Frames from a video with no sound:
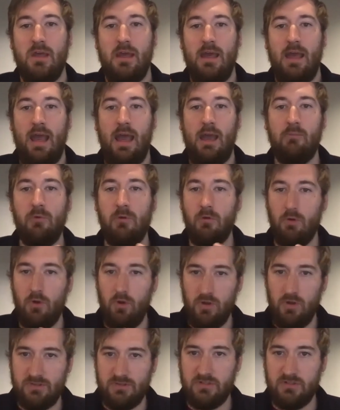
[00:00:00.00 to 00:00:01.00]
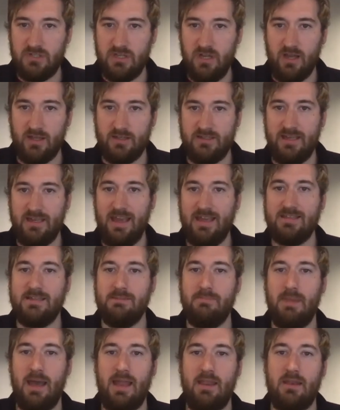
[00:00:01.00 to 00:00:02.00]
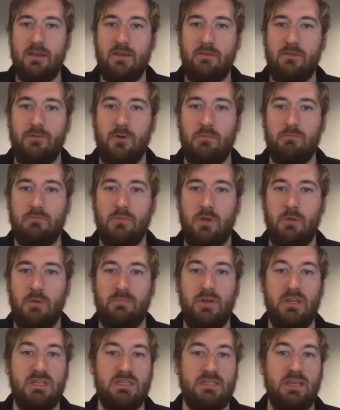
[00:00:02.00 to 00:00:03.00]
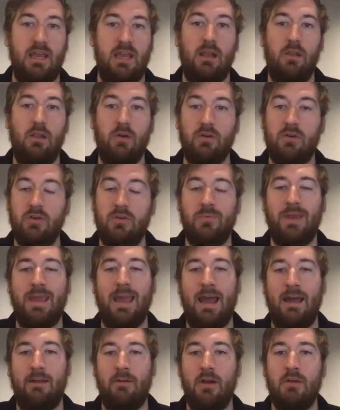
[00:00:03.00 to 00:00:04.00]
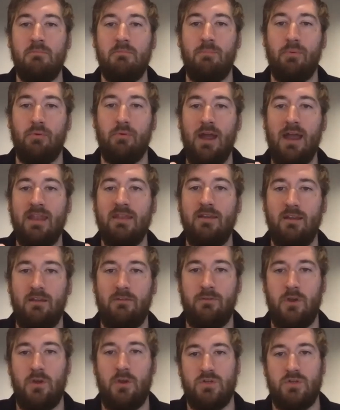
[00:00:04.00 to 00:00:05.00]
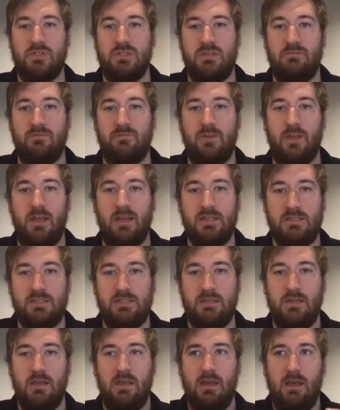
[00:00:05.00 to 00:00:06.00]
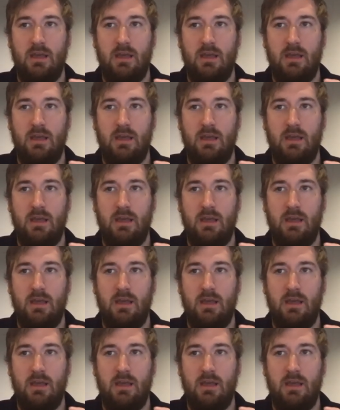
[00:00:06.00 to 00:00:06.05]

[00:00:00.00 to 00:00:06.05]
And we were also starting to get demand from companies saying, look, could we get our own branded versions of this?